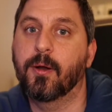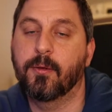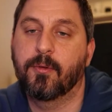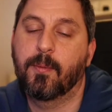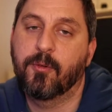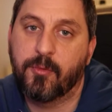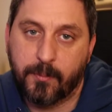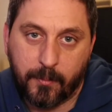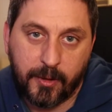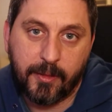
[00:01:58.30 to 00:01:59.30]
of how much
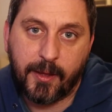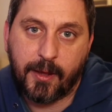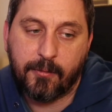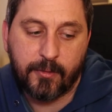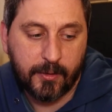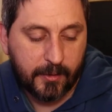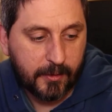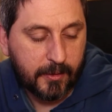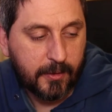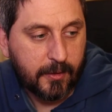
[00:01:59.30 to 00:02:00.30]
money they have,
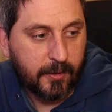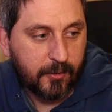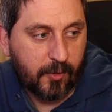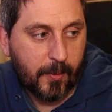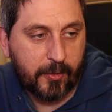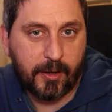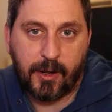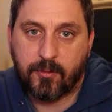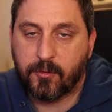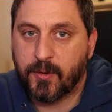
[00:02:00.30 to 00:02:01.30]
somehow you're gonna
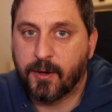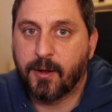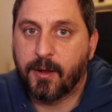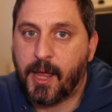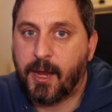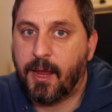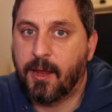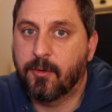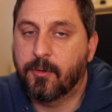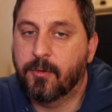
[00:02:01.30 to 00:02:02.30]
have to figure out to
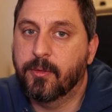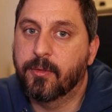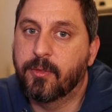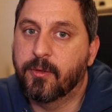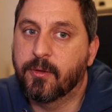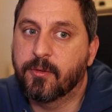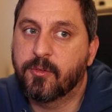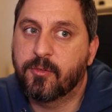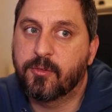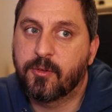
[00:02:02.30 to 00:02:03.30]
handle the
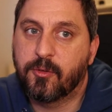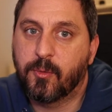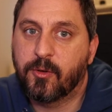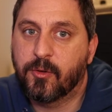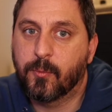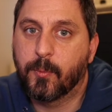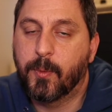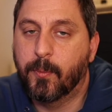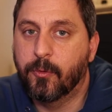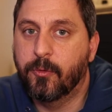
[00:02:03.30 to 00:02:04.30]
situation where
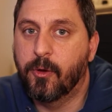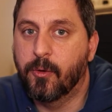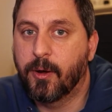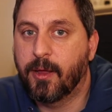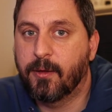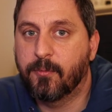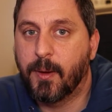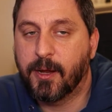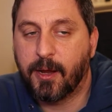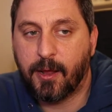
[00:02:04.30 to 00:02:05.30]
people don't have
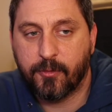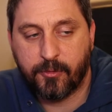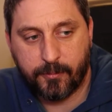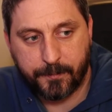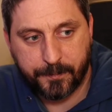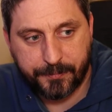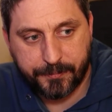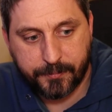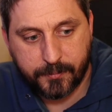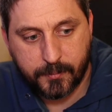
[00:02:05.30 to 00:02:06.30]
bank accounts.
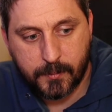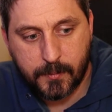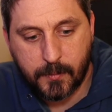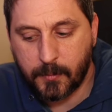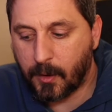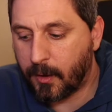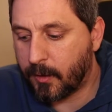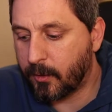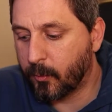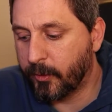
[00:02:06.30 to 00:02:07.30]

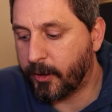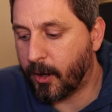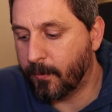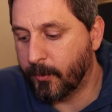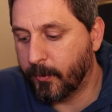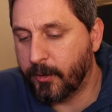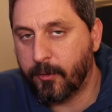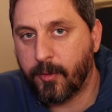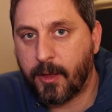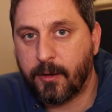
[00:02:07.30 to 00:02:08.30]
And a really common way to
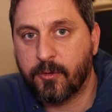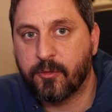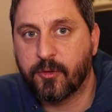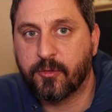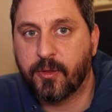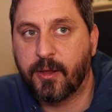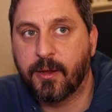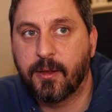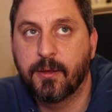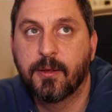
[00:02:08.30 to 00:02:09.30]
do that is just
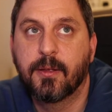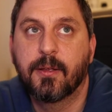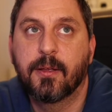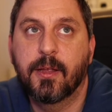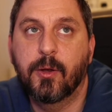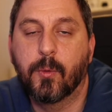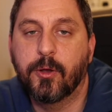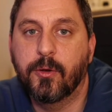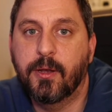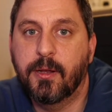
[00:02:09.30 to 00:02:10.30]
like anywhere
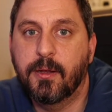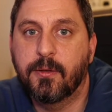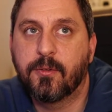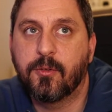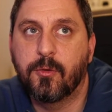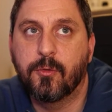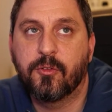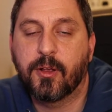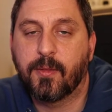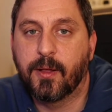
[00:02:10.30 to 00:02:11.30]
you need to
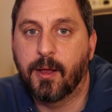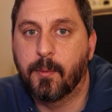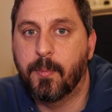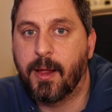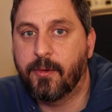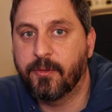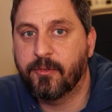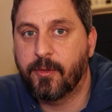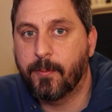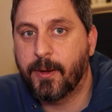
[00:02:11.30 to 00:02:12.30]
check like a balance
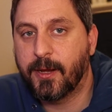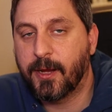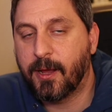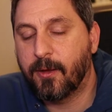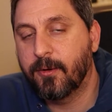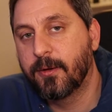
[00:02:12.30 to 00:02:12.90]
on the bank account,